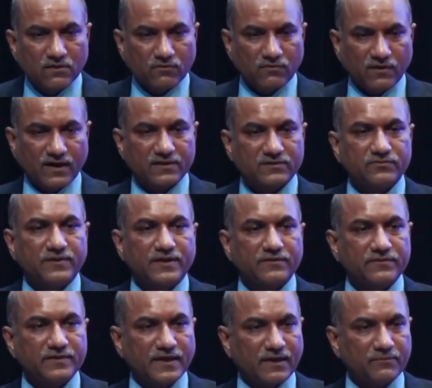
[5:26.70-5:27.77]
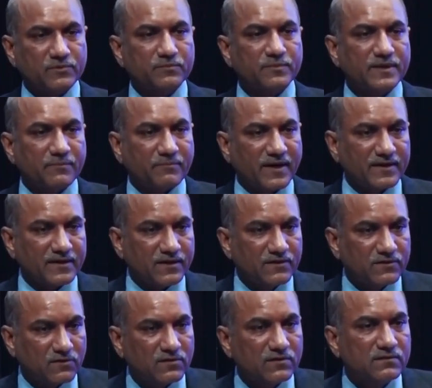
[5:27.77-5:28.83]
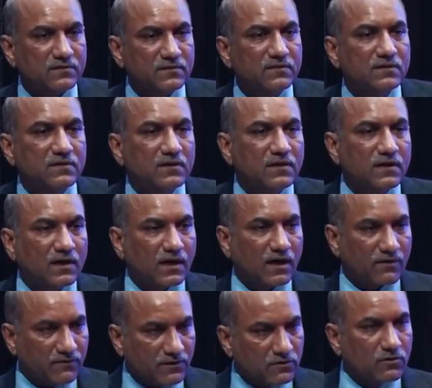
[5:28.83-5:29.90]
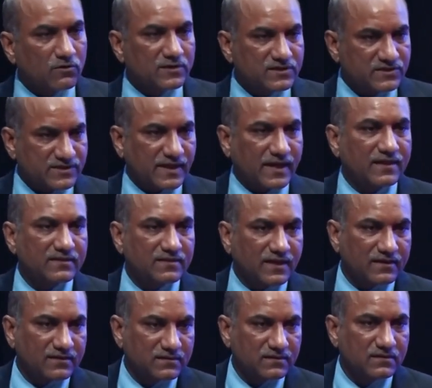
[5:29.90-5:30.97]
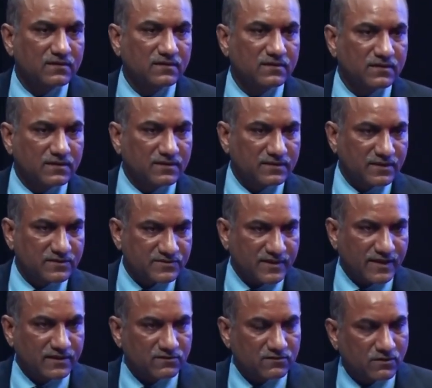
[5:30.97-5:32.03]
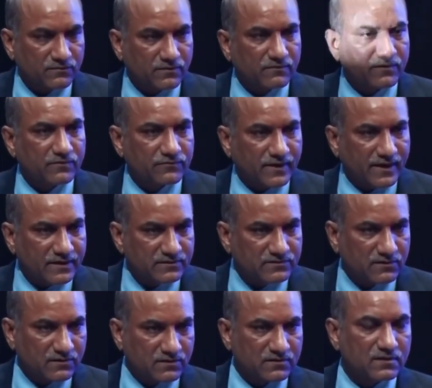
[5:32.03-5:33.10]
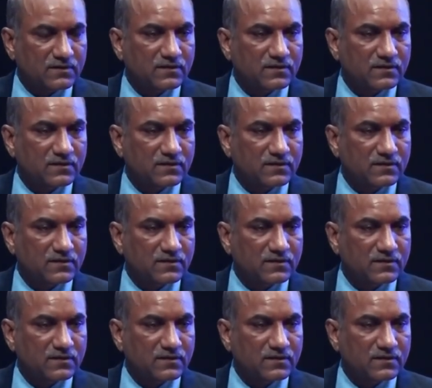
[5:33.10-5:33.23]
wars where we have to be dependent on our own strength and the strength of our friends or